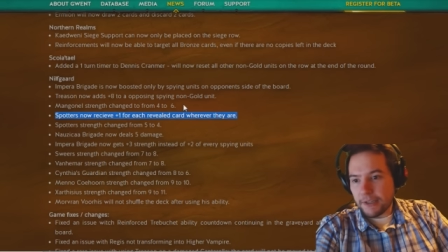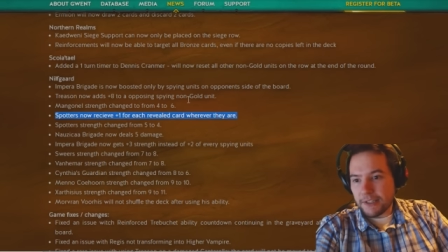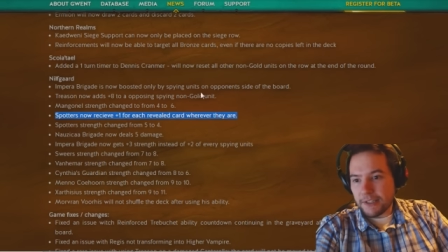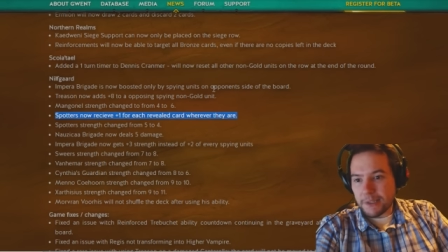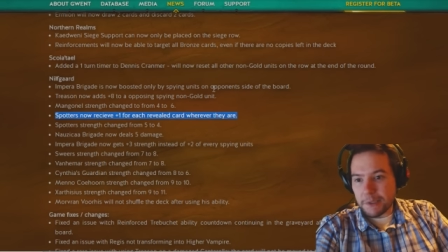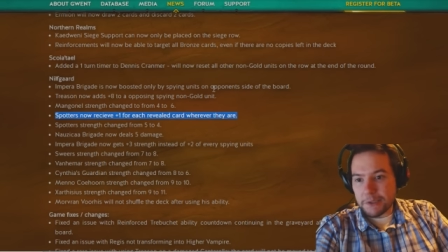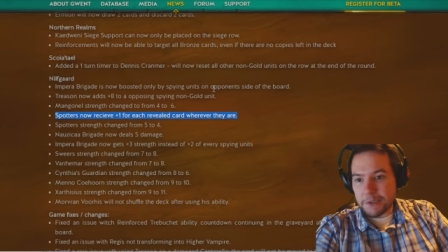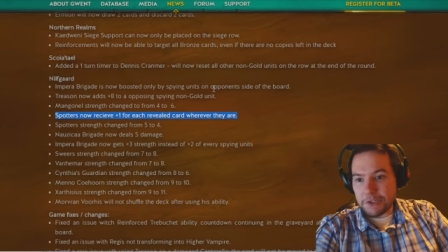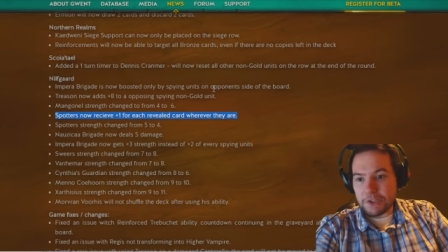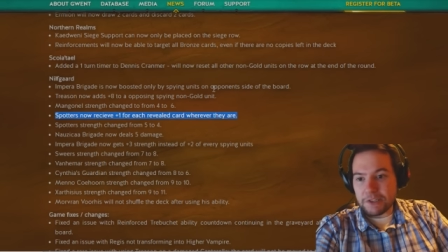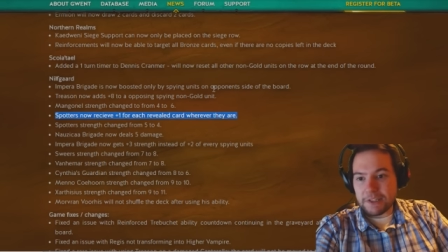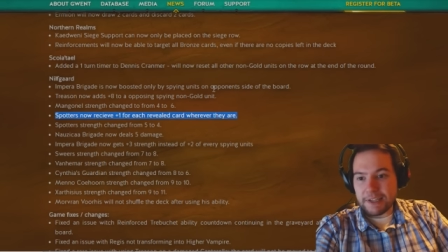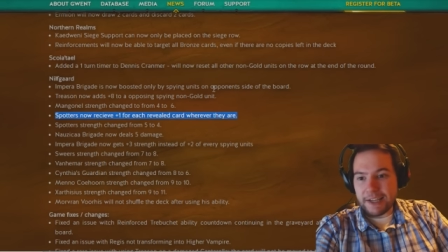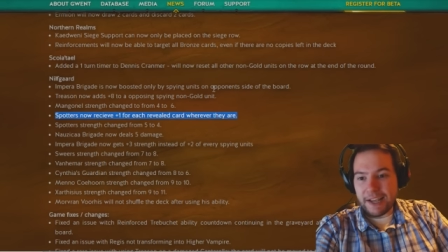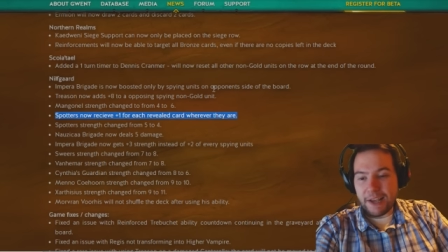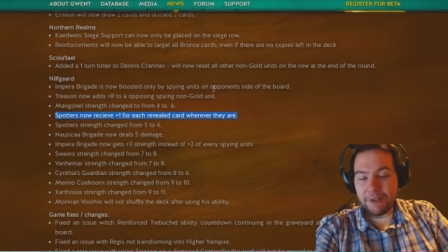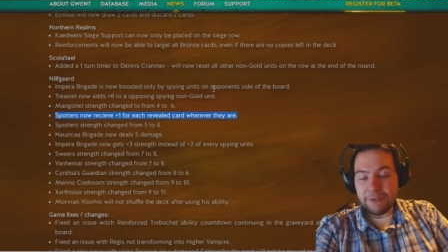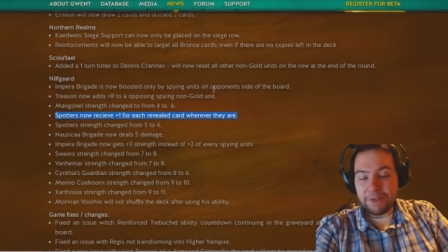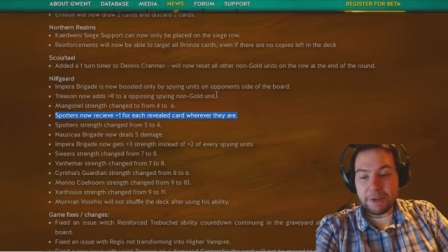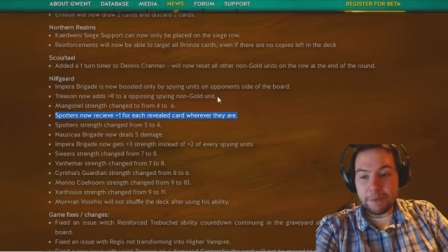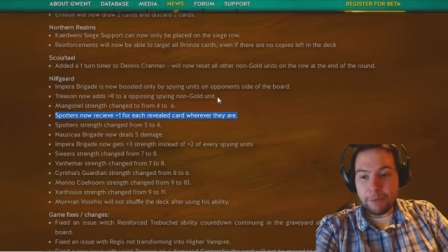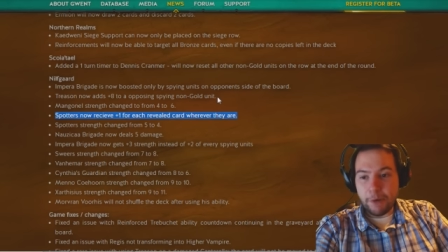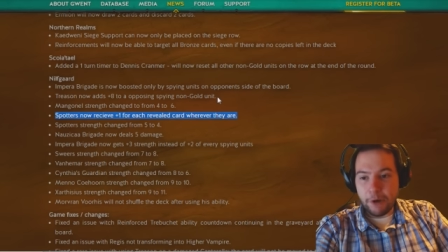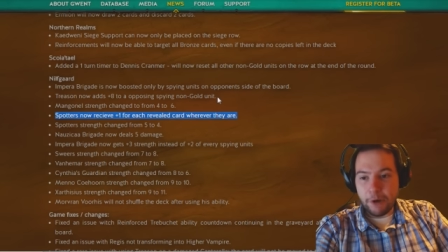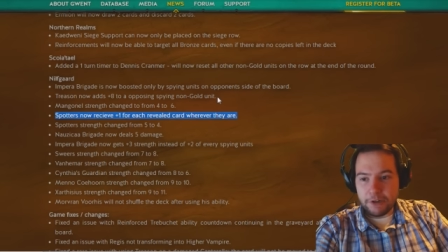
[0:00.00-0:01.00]
So it doesn't count
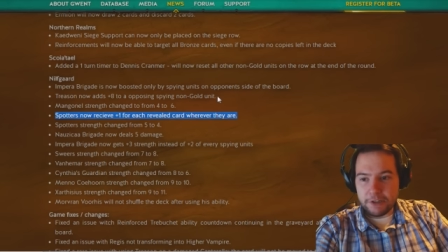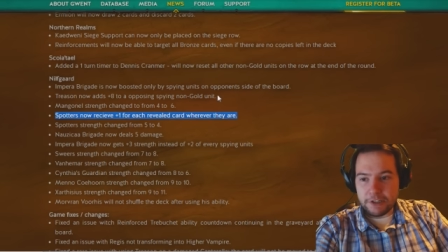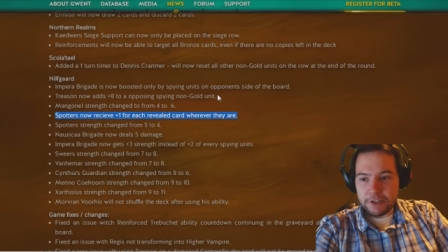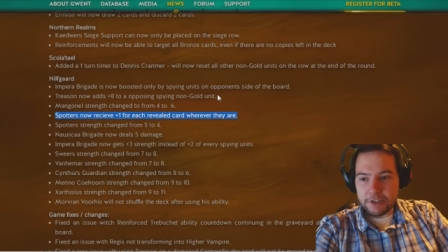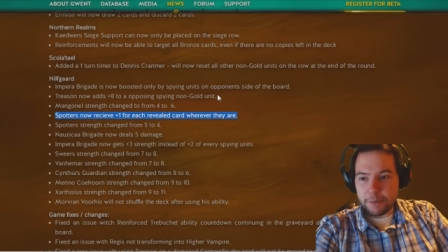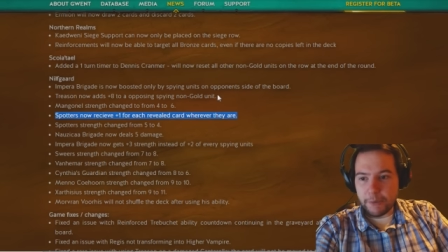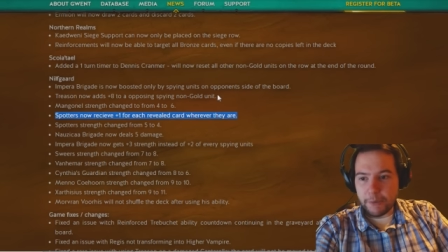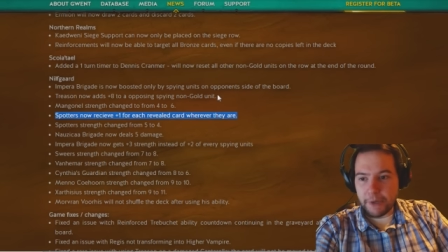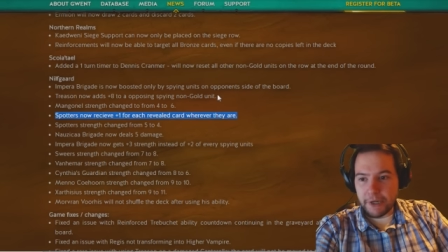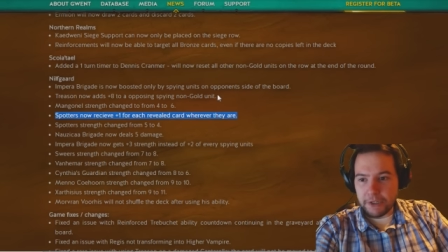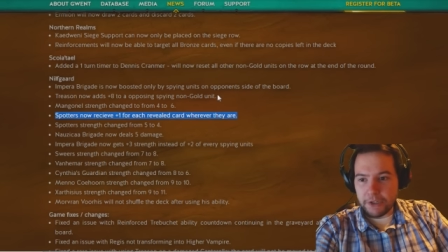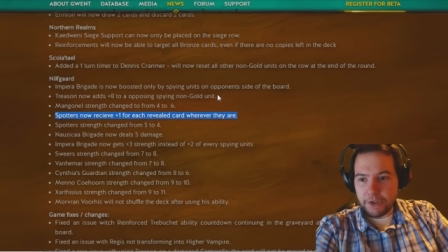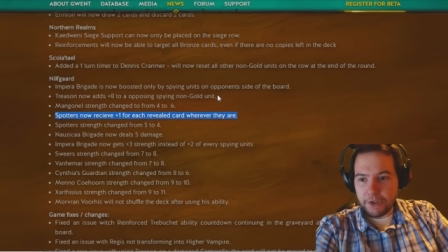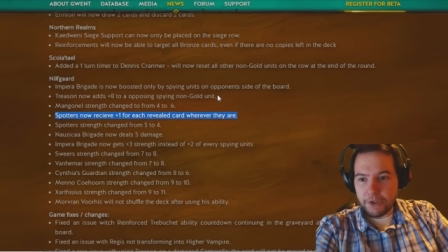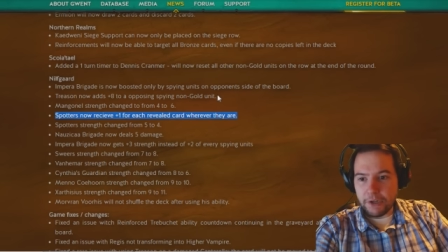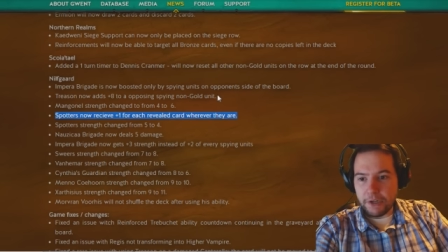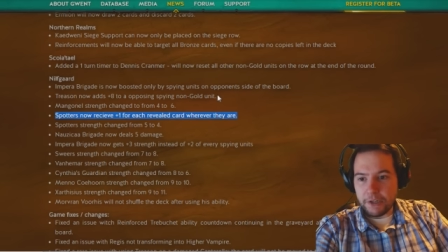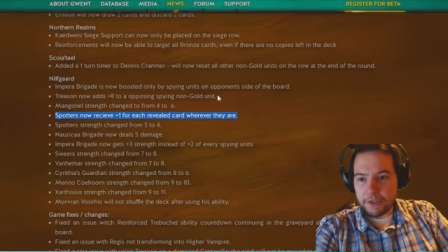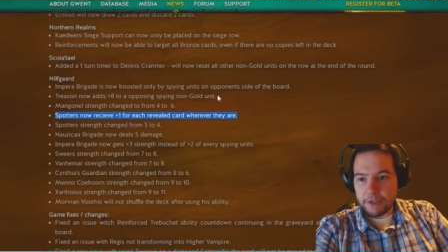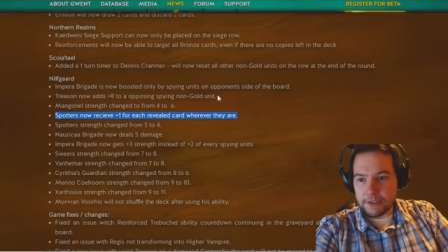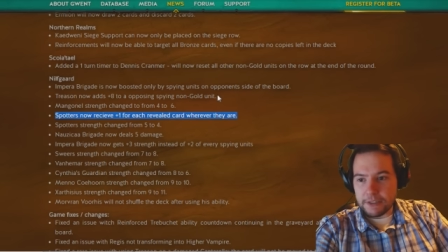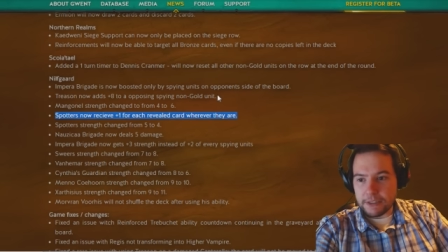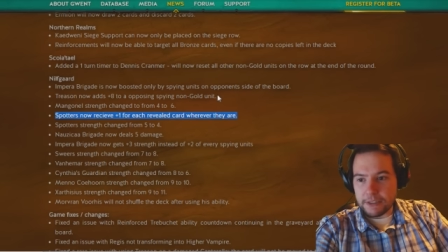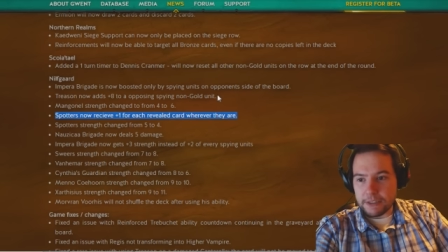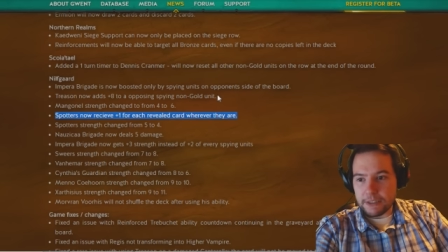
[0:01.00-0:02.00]
the opponent's spying
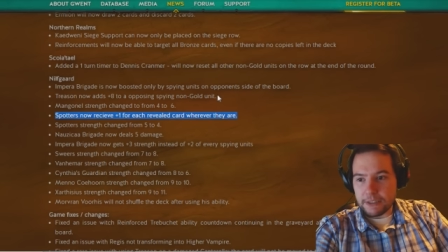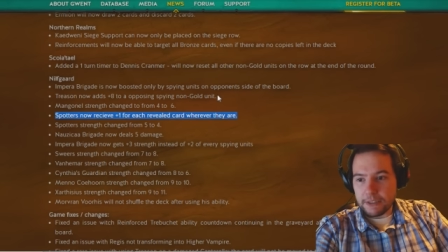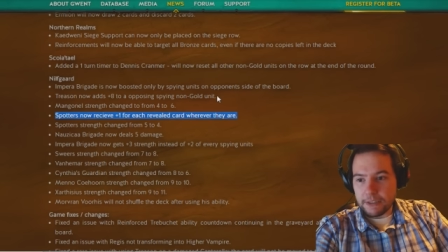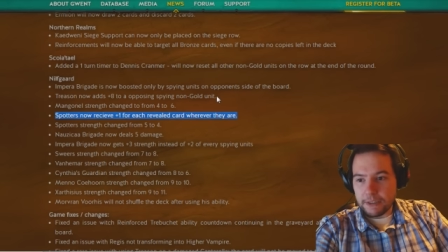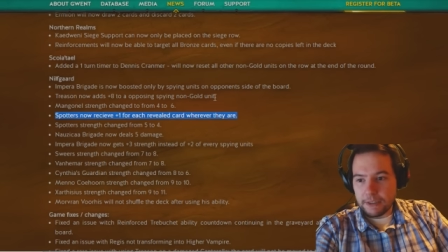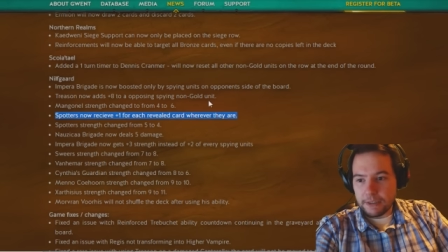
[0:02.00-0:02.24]
units,